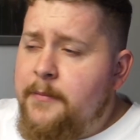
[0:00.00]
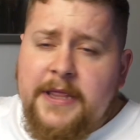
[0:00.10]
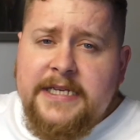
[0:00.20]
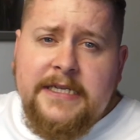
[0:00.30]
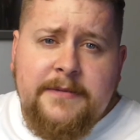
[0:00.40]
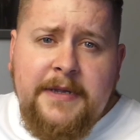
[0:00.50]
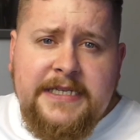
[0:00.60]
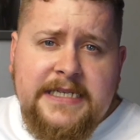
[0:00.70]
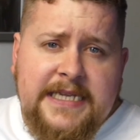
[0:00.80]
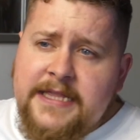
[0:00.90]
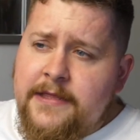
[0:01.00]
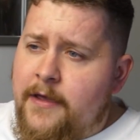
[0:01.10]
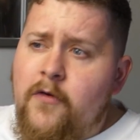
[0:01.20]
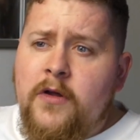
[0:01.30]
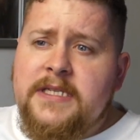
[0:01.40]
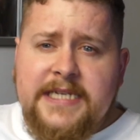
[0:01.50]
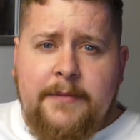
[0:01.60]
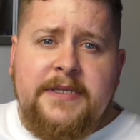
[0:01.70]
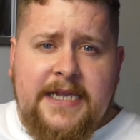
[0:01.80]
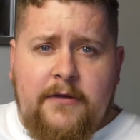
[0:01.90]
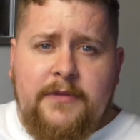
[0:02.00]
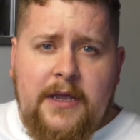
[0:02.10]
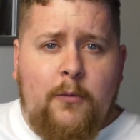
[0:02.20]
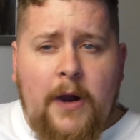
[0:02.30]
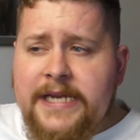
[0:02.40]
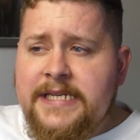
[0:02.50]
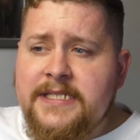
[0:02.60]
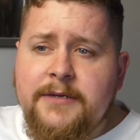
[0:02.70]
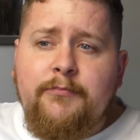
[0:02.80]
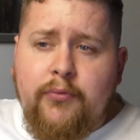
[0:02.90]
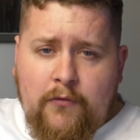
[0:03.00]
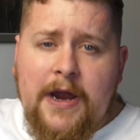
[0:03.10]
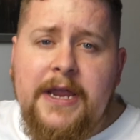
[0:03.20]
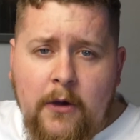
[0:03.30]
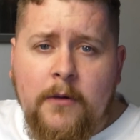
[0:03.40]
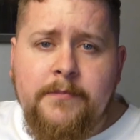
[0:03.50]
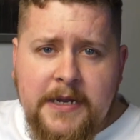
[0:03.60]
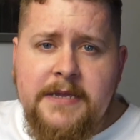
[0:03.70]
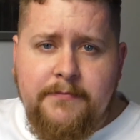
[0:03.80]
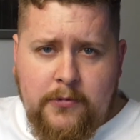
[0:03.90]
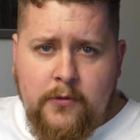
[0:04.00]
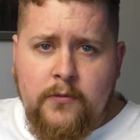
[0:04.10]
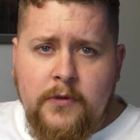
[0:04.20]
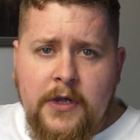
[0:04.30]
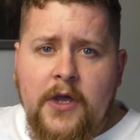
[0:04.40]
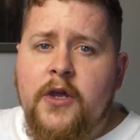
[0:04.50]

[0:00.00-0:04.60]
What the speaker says: But that doesn't mean to say that there aren't scammers out there waiting to prey on people